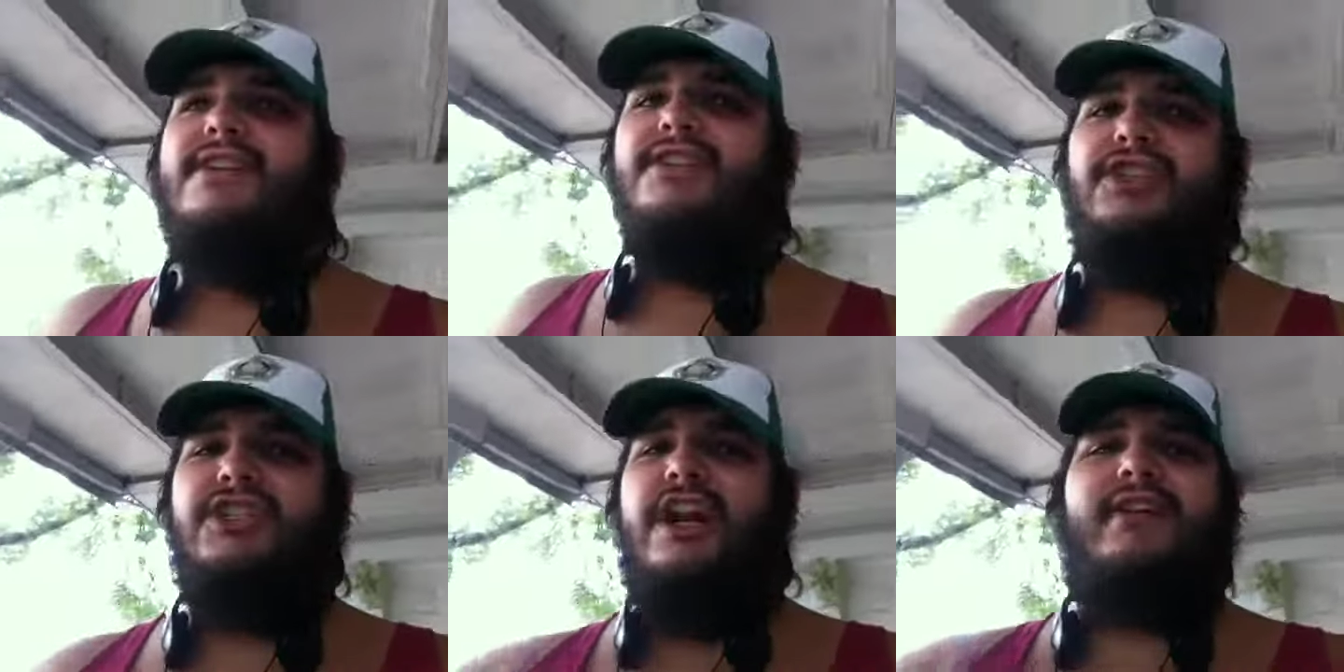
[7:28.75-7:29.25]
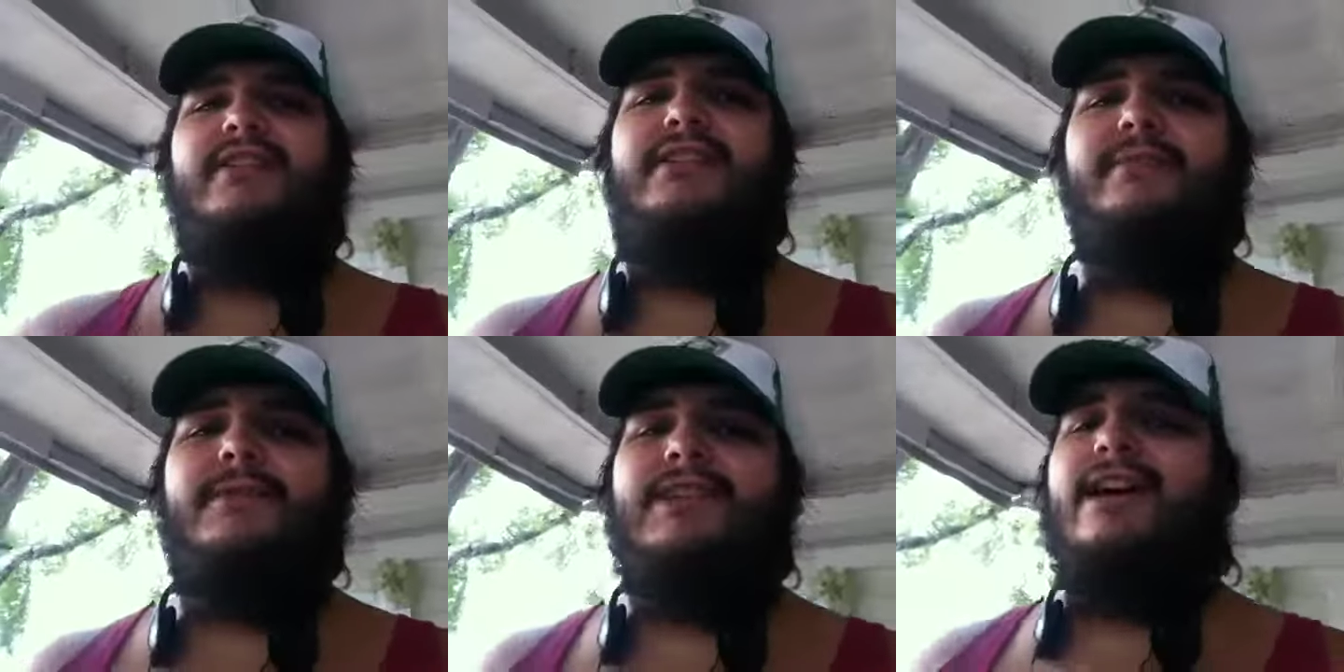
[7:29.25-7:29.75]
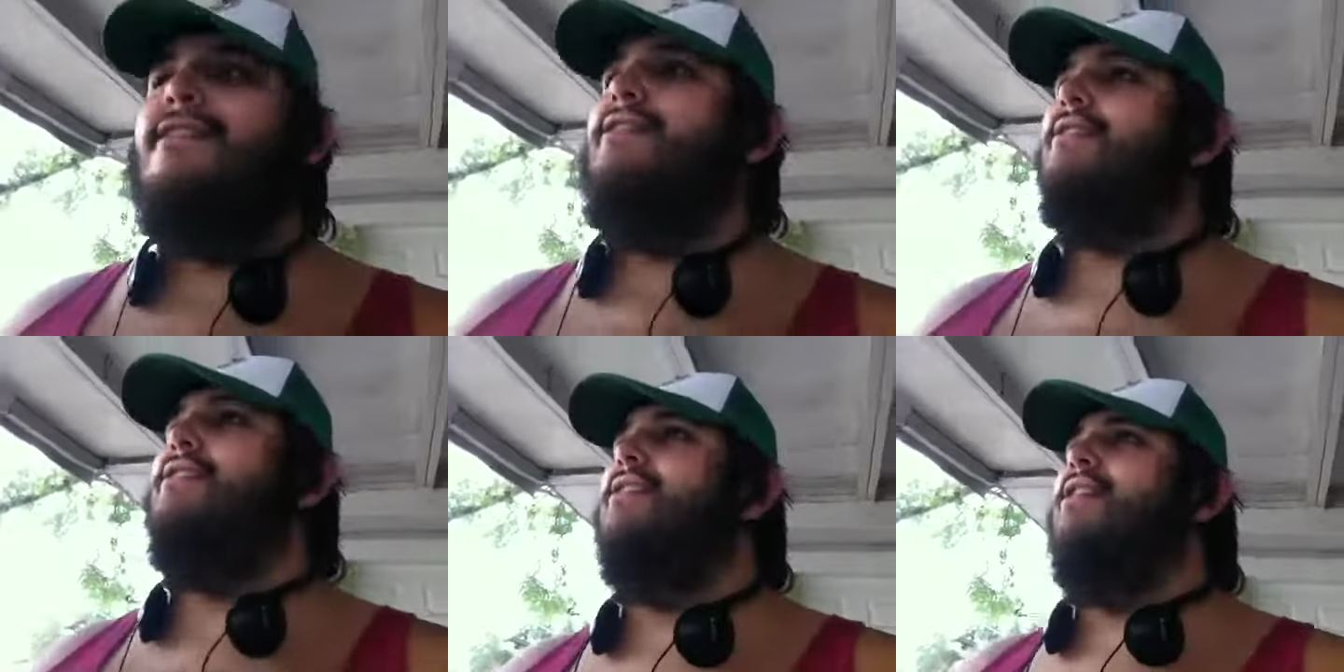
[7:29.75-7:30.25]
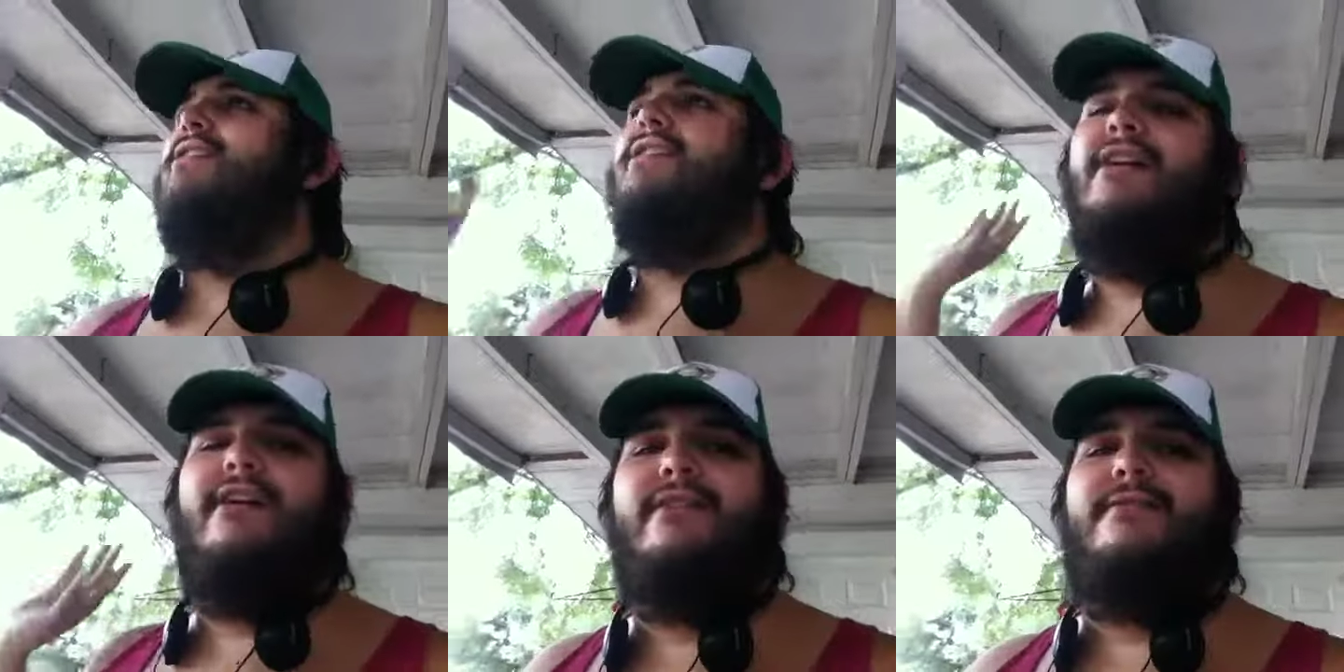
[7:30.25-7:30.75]
shocking them with lightning, and all
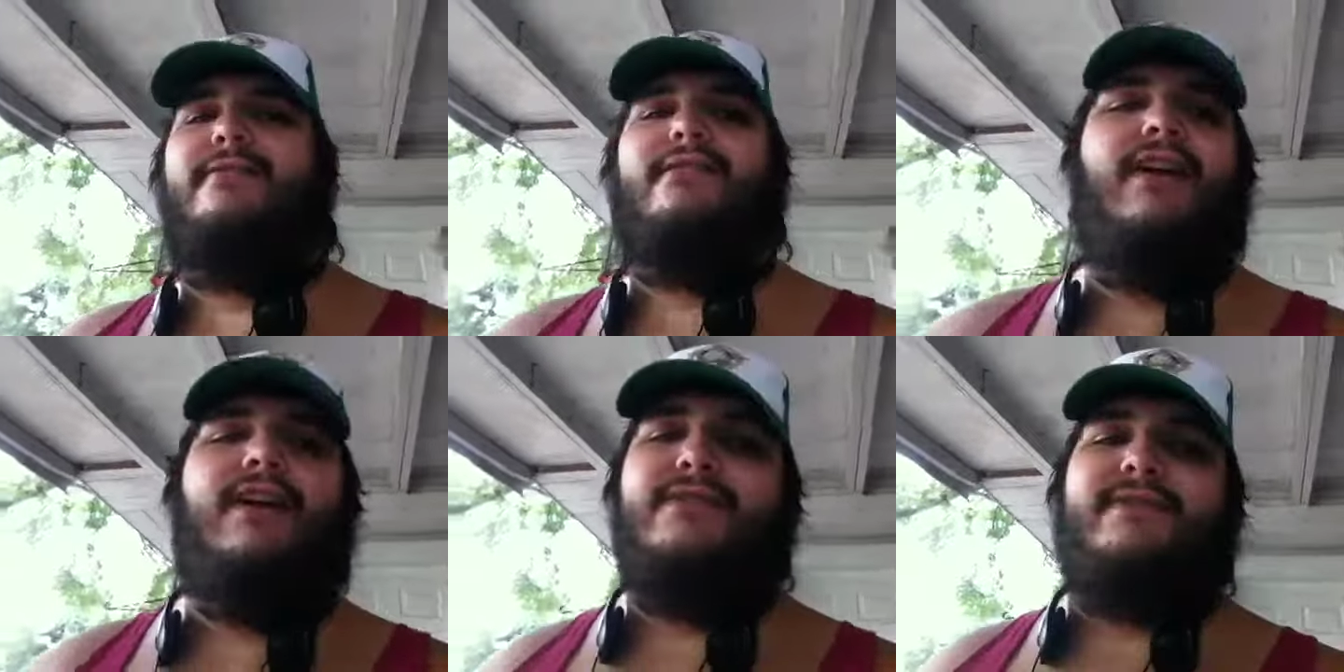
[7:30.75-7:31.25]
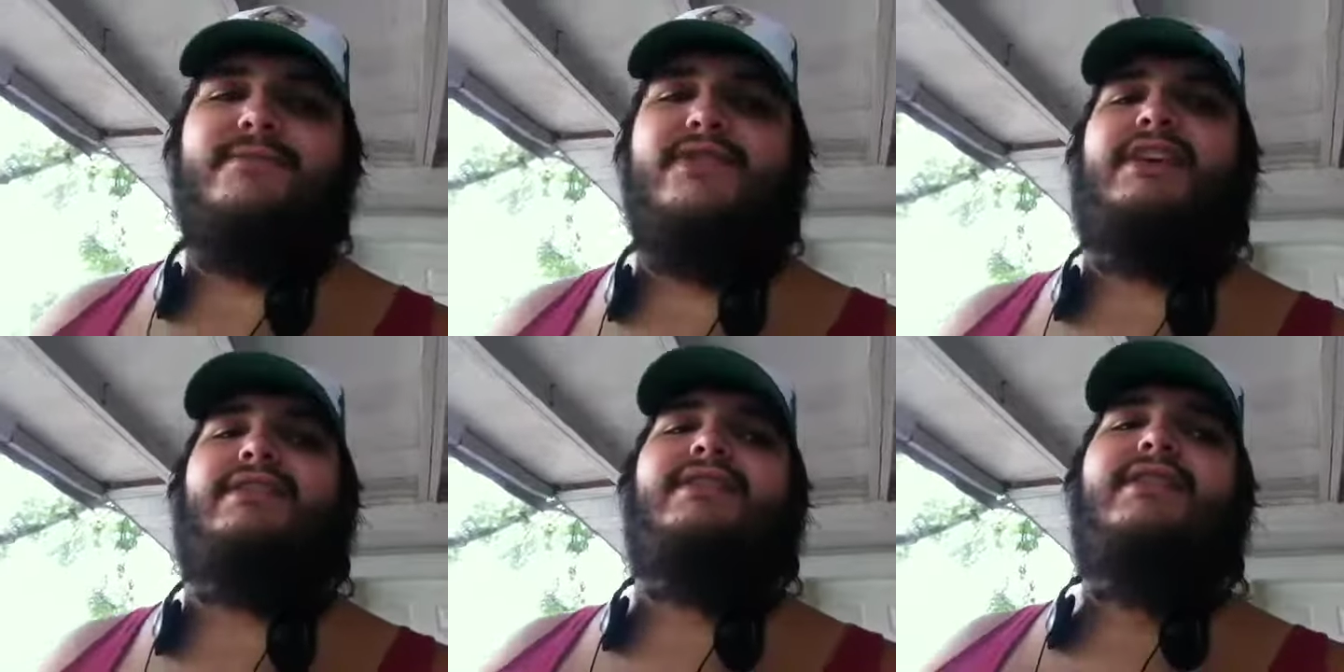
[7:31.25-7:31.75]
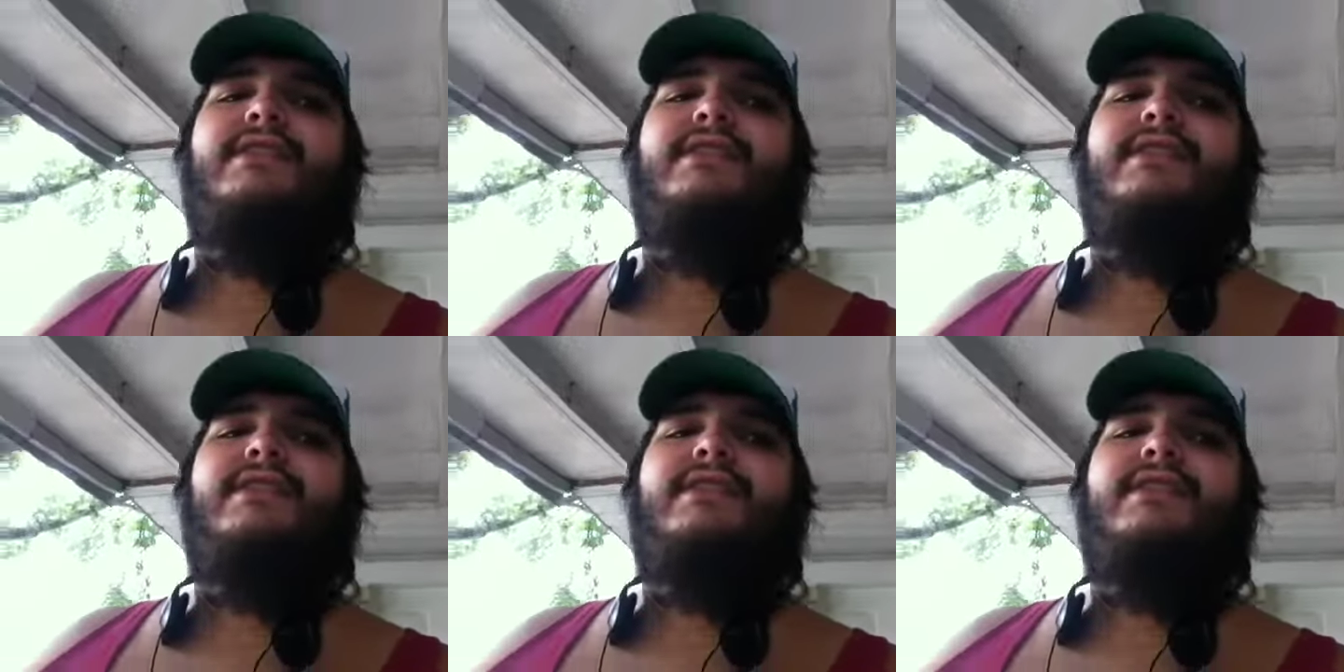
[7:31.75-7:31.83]
that other awesome shit.